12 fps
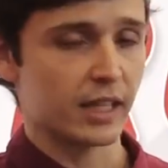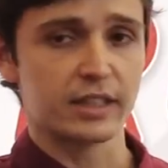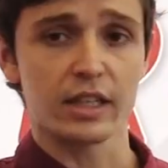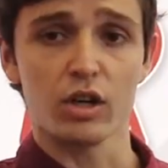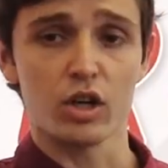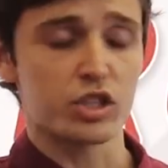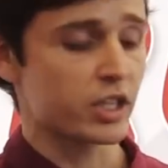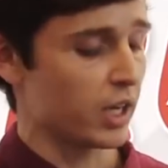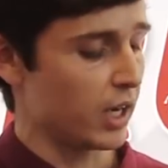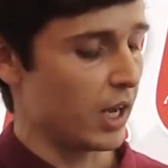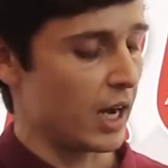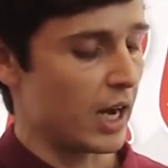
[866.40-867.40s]

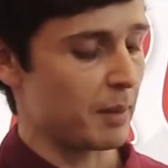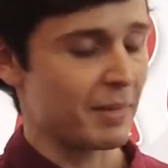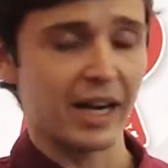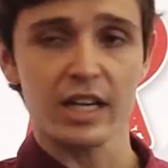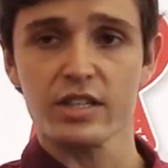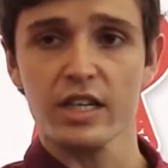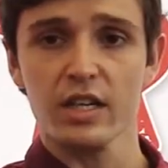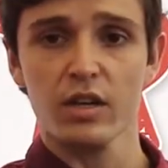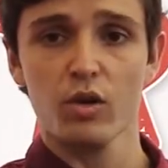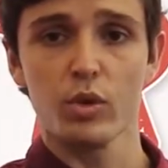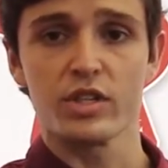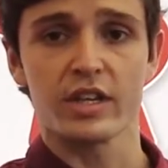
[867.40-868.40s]
technological magazine
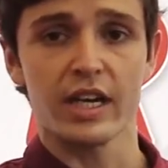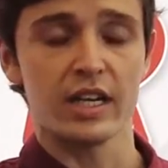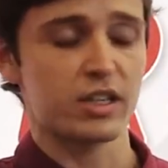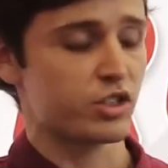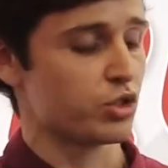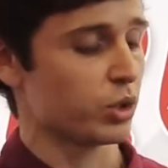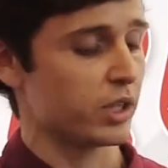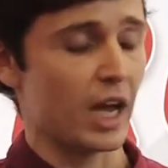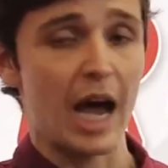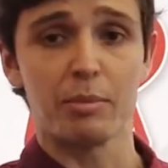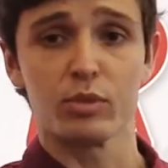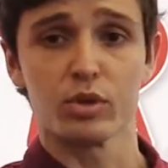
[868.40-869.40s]
which can shoot
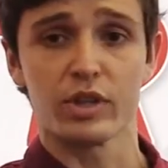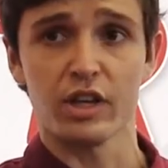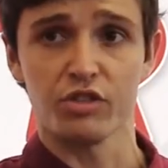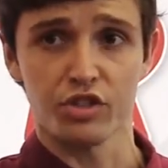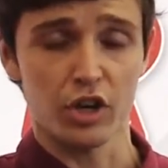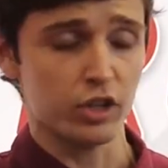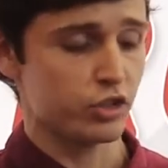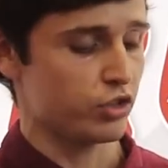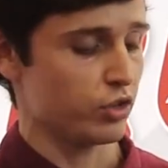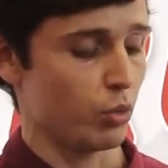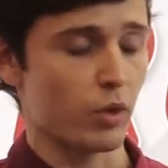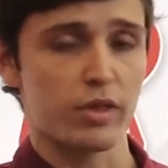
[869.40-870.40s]
up to 10
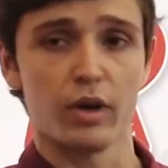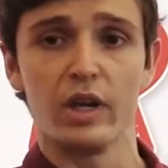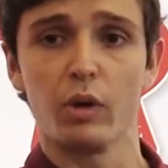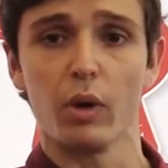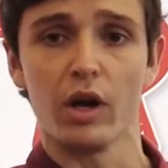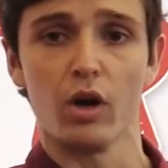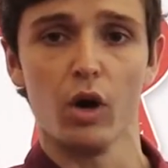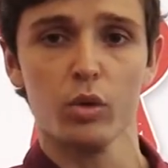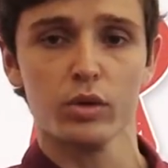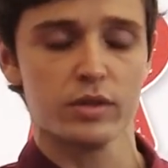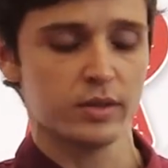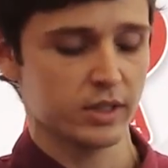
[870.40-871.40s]
shots with only one load.
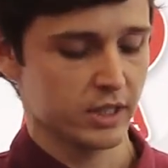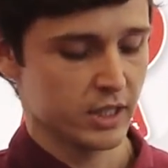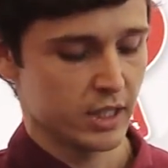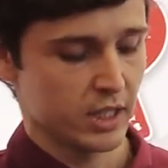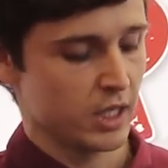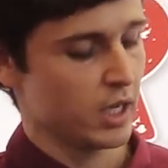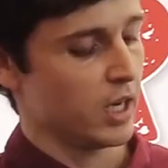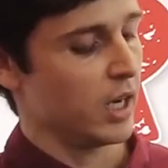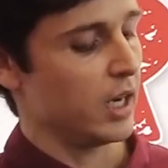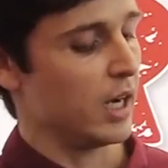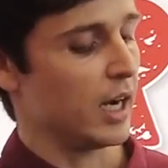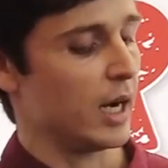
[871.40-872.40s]

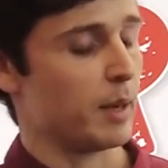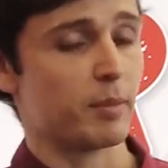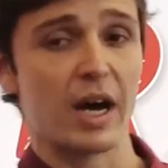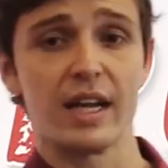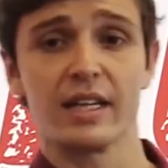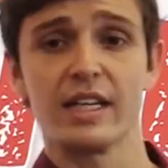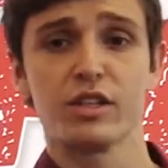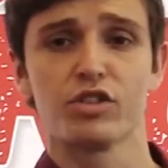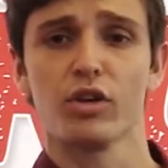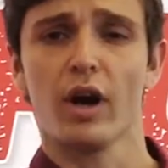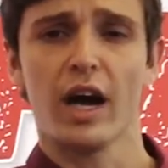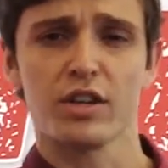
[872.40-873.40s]
And it
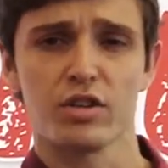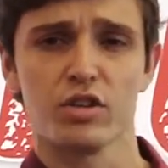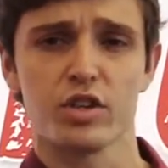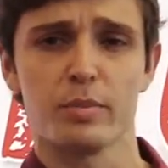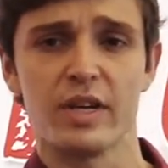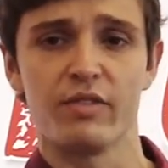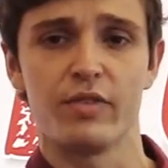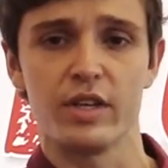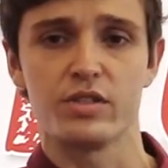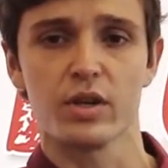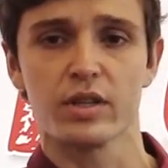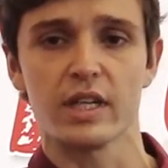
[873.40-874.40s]
has also been
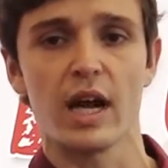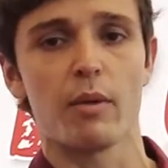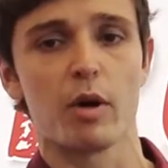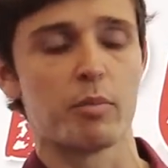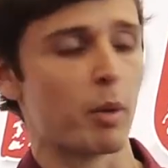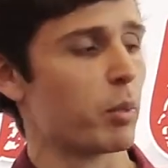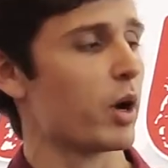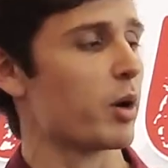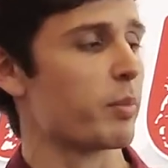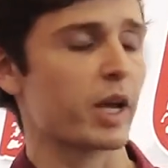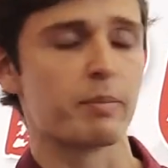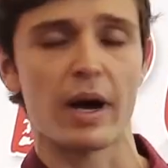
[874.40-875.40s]
featured in our popular
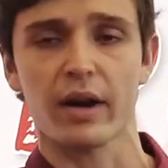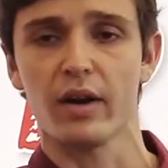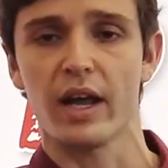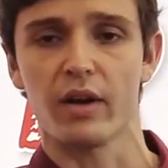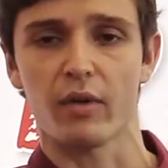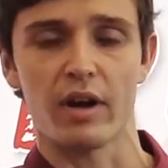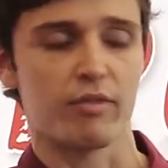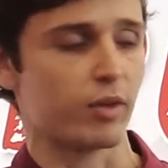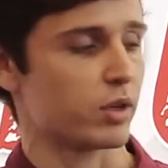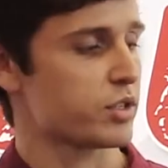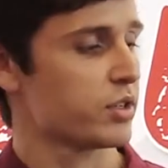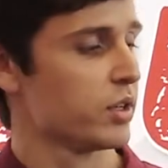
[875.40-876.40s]
break barrel air
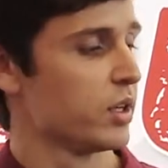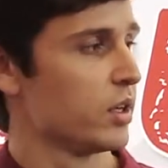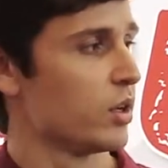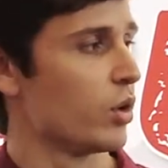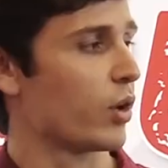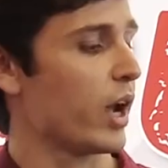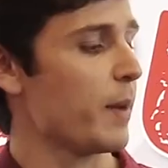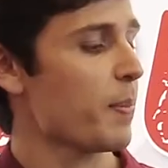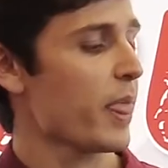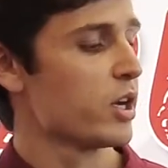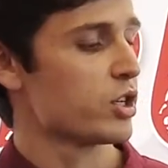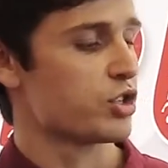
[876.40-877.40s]
rifles. Okay,
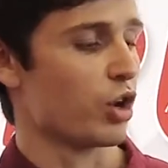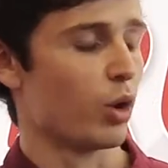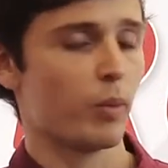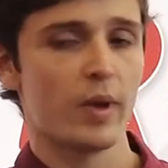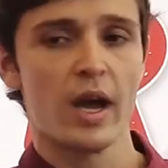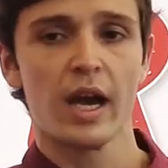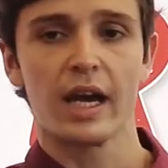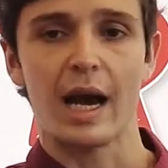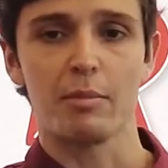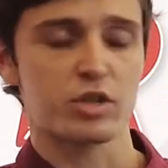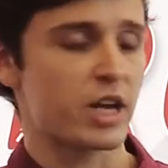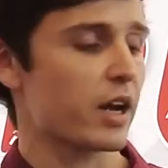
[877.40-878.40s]
so
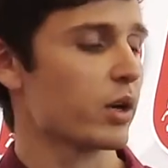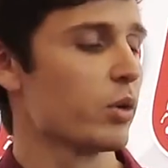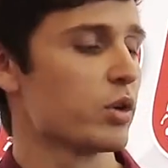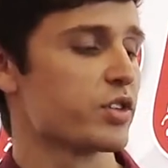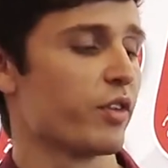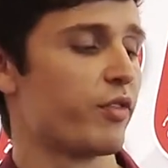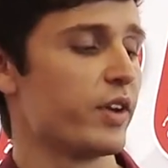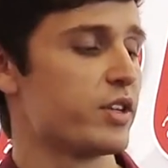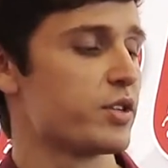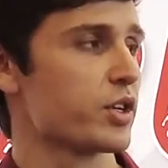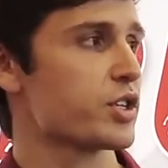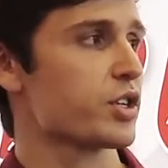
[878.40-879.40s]
Gamo's Arrow also
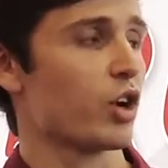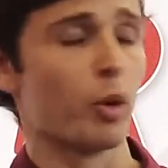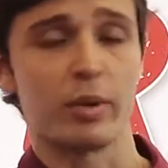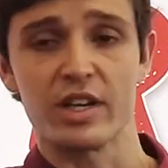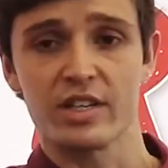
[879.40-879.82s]
features open